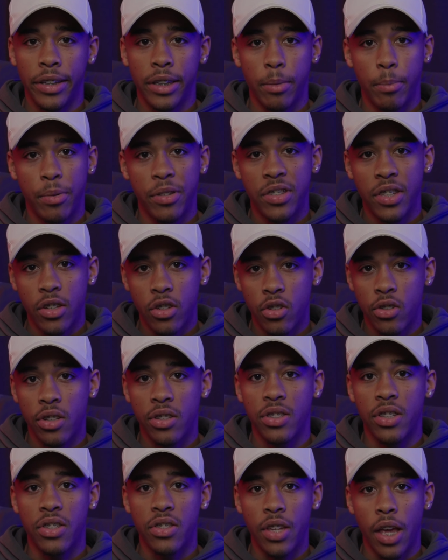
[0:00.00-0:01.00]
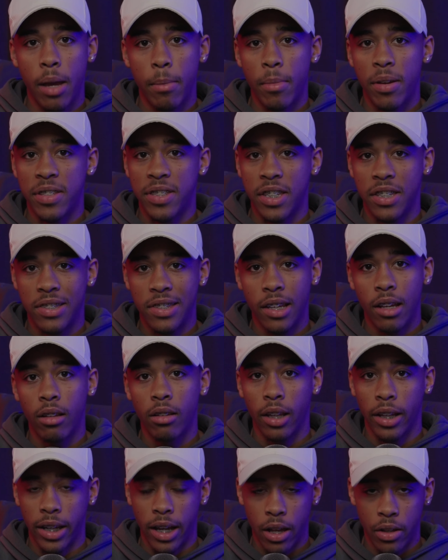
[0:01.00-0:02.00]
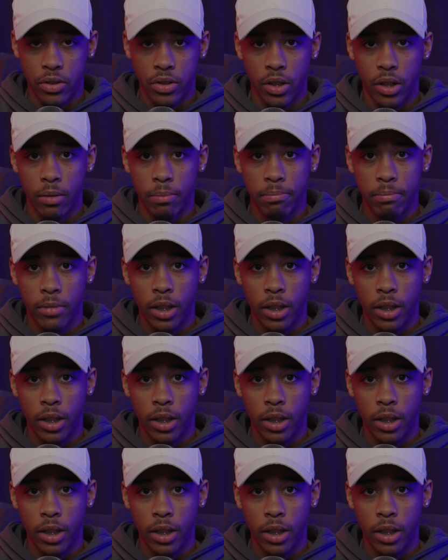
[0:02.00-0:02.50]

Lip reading: the position is the same as the single leg L-Sit.